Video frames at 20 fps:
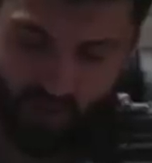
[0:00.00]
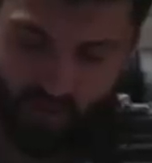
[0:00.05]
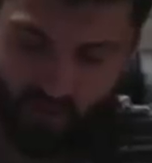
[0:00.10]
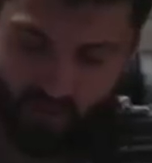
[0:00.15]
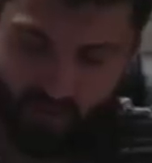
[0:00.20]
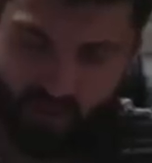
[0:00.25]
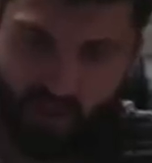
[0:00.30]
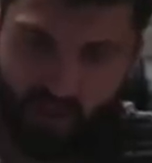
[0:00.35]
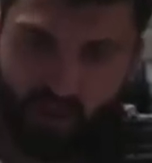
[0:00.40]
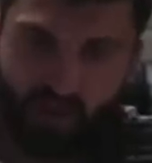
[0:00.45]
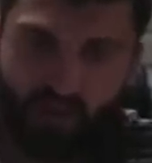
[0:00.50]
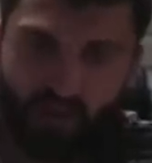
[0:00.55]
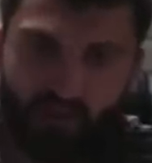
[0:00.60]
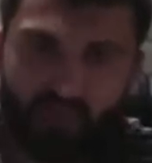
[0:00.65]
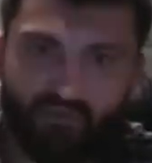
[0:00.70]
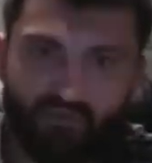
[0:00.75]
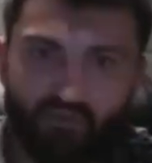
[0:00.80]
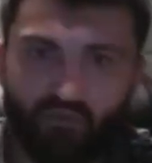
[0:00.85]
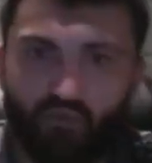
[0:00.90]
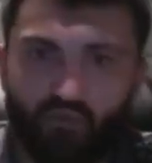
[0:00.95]
kind
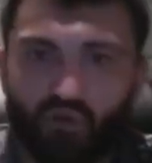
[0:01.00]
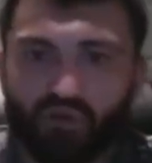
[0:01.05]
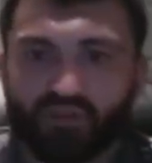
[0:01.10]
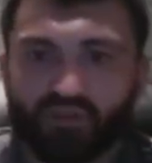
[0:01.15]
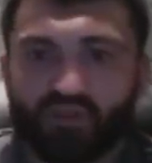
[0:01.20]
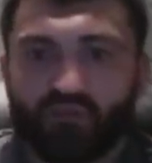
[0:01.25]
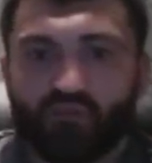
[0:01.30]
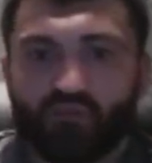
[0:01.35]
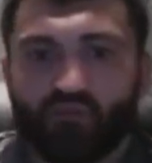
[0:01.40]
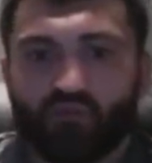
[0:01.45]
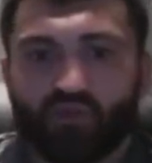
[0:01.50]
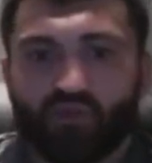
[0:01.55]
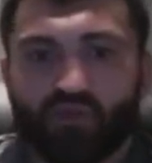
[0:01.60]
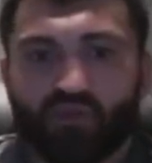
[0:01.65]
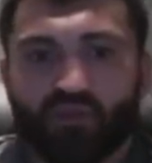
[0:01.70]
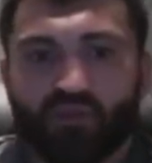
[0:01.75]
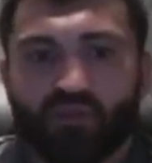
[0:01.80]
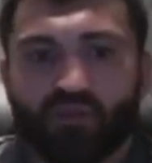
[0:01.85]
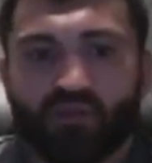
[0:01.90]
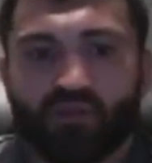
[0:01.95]
of words I'm
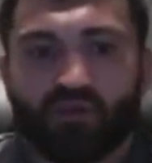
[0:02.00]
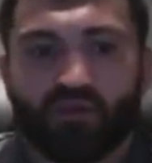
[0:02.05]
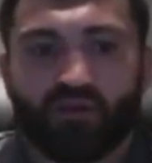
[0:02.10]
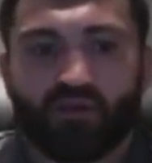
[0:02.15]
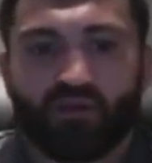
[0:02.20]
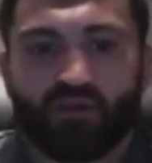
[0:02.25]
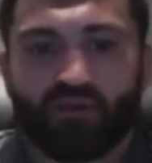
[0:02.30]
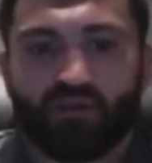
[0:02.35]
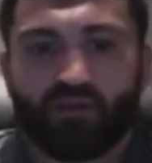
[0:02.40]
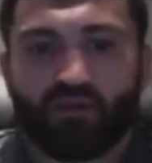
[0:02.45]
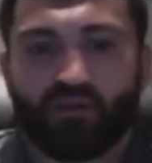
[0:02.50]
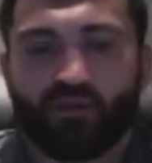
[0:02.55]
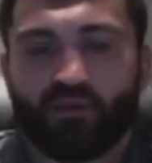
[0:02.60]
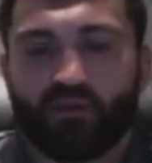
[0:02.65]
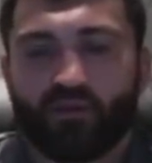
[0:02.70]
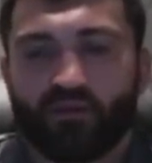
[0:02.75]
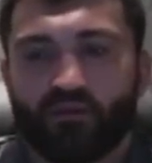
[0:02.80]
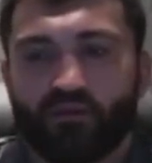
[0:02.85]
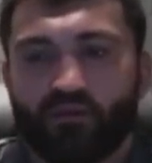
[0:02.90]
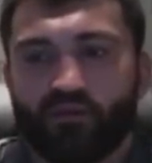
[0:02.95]
looking in
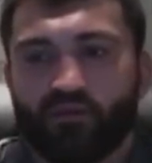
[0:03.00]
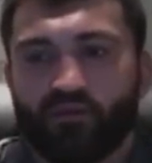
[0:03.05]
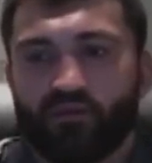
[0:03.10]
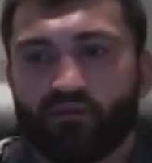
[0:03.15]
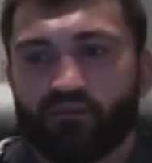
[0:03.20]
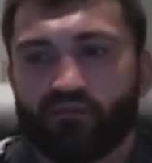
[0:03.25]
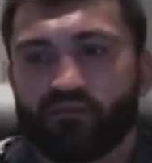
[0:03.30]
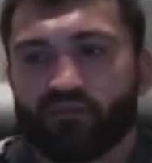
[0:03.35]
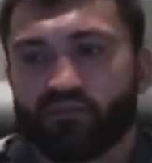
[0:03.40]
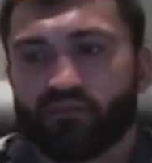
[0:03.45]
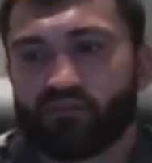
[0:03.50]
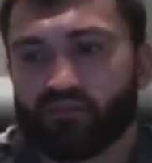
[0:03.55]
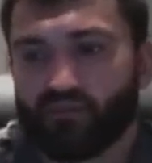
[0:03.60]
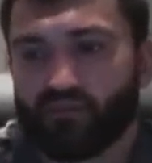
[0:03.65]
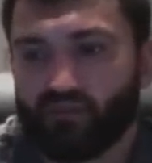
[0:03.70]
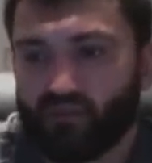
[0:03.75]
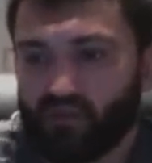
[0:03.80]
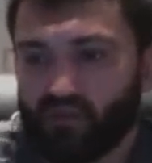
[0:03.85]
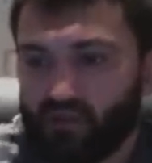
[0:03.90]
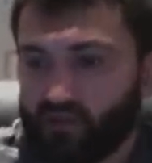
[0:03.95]
this
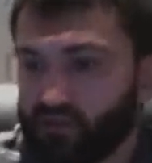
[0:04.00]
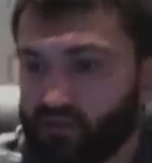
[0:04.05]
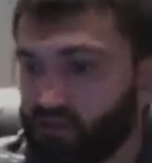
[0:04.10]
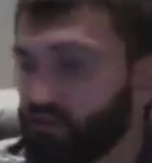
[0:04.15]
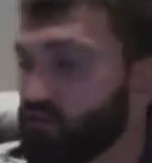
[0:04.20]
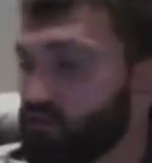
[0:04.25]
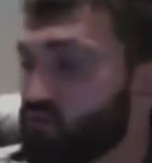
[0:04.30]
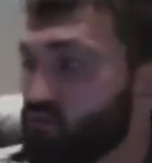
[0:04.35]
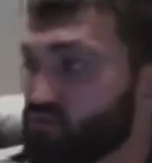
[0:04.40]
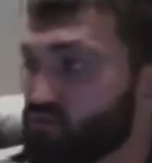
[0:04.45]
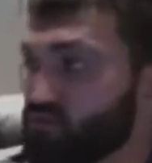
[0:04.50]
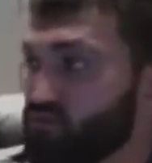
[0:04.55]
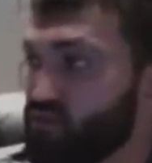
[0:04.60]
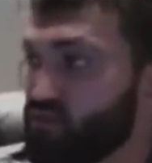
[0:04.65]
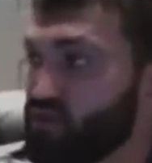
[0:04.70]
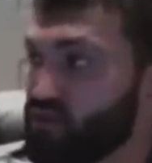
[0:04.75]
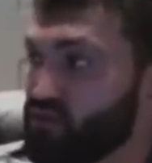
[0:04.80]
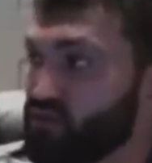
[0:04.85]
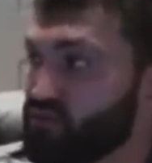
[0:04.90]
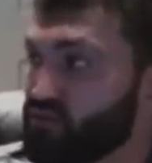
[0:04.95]
song, and it was great.